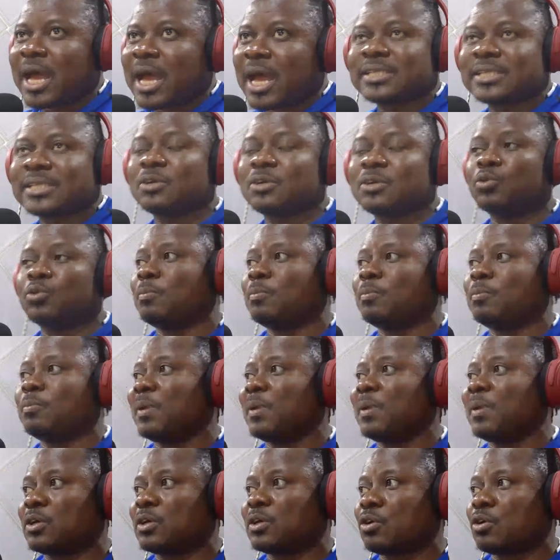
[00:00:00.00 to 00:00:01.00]
I still wouldn't
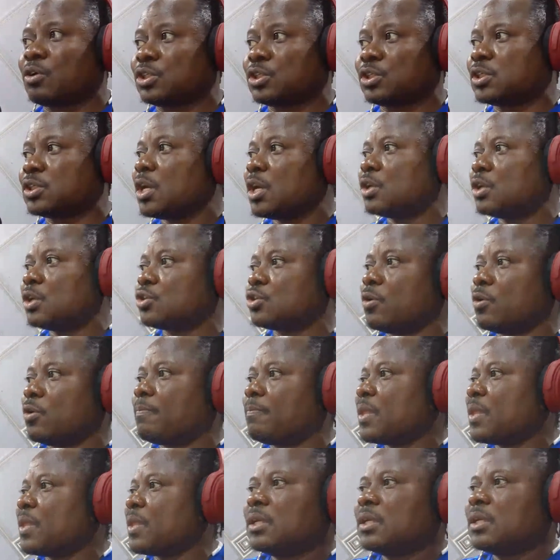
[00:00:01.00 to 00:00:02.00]
blame the coaches.
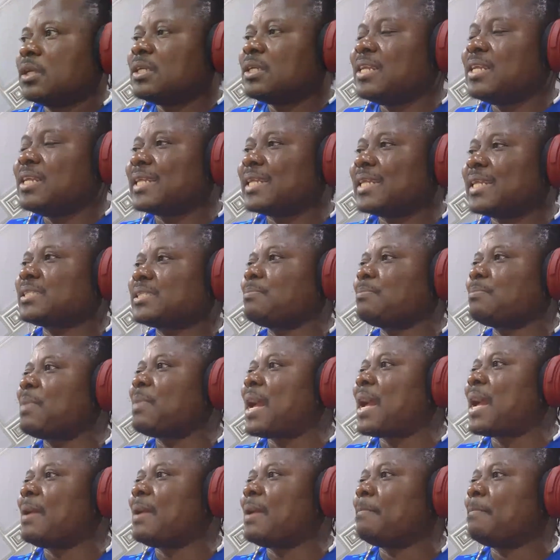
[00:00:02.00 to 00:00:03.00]
So that's
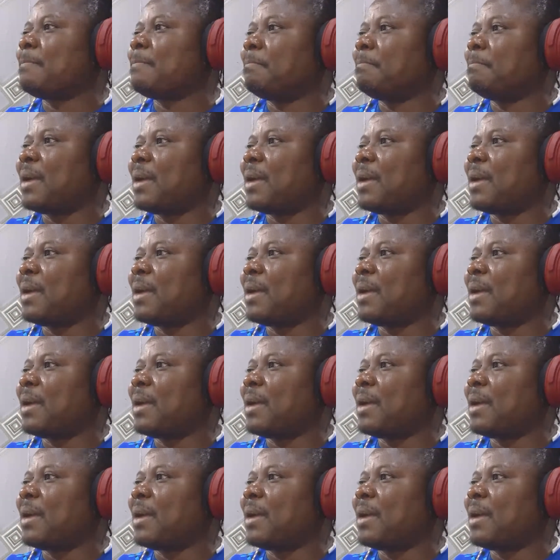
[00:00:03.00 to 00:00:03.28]
my